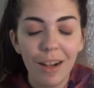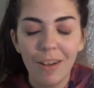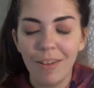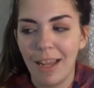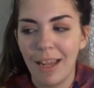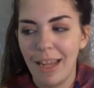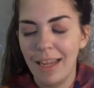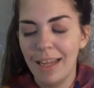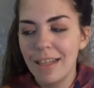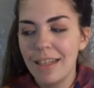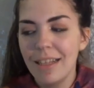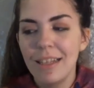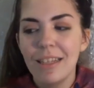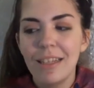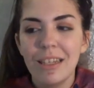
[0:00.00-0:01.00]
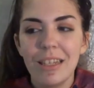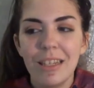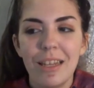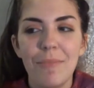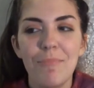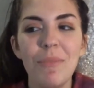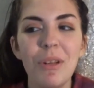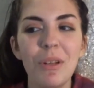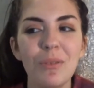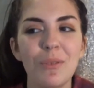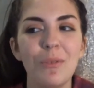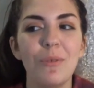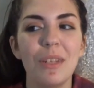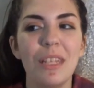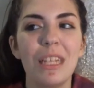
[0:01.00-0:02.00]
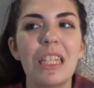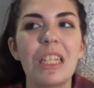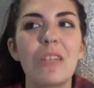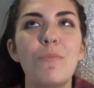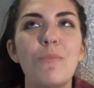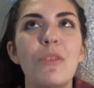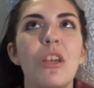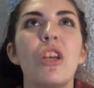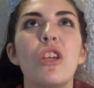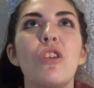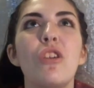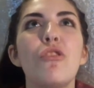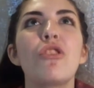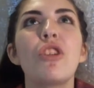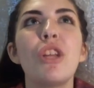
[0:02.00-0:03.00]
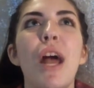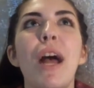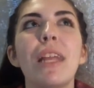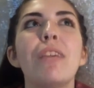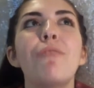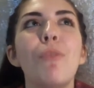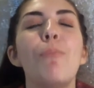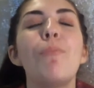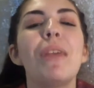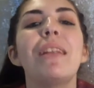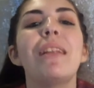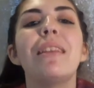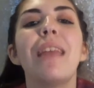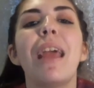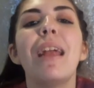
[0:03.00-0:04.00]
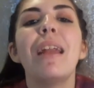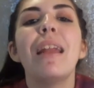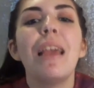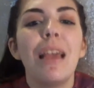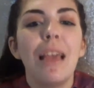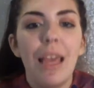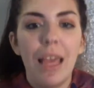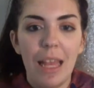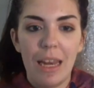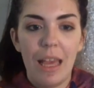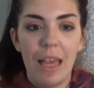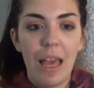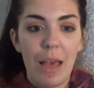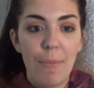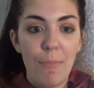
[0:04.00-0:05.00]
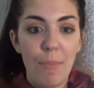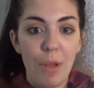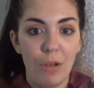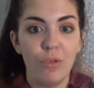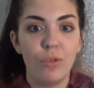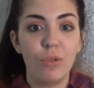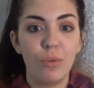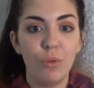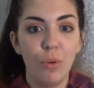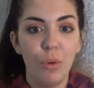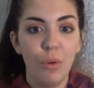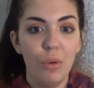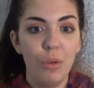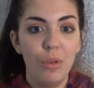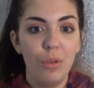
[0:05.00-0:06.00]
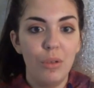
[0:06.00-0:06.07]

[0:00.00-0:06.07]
Okay. Middle school relationships, you should not even be dating in middle school.